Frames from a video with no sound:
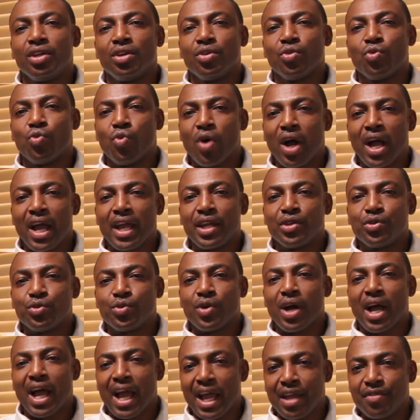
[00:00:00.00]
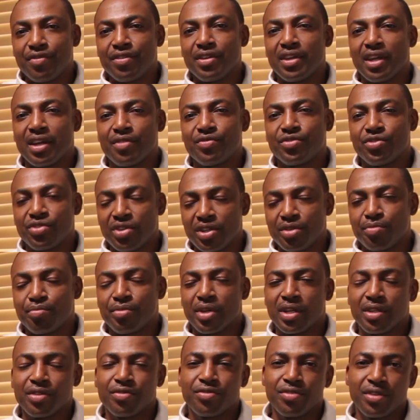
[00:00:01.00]
Why do IVF
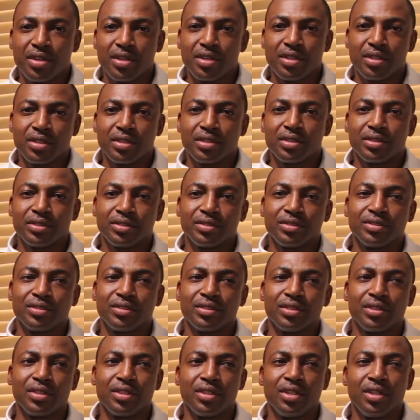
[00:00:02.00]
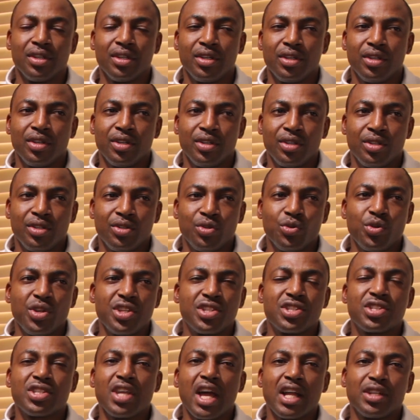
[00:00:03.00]
treatment fail? Though
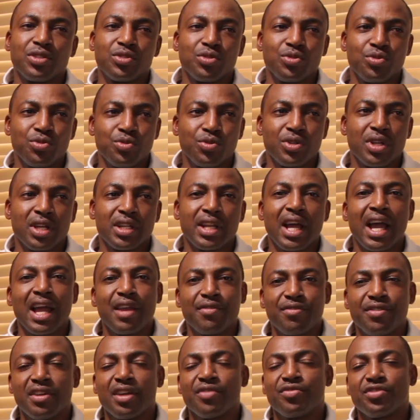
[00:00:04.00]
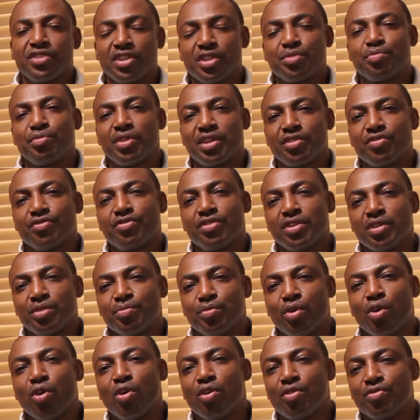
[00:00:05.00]
it's sad to know that IVF treatment fail
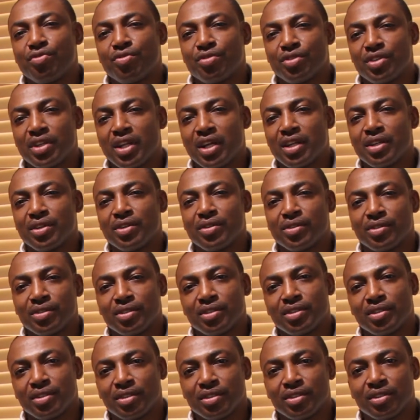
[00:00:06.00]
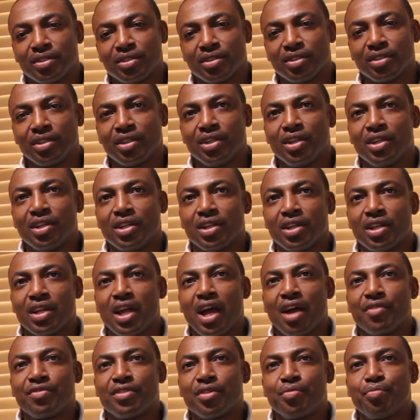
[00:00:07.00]
more often than that. And
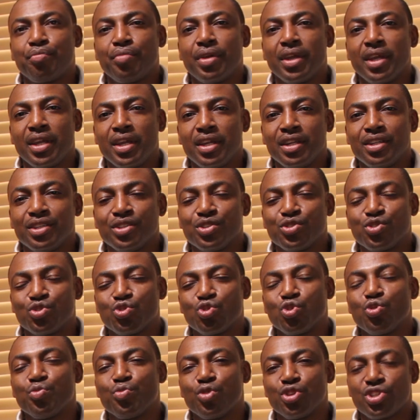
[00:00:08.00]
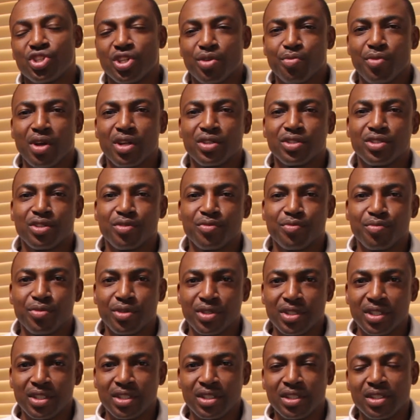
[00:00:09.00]
after paying so much amount of
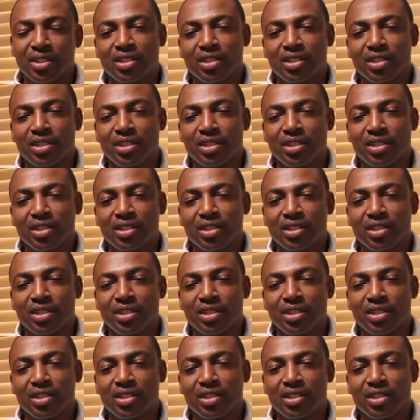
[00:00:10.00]
money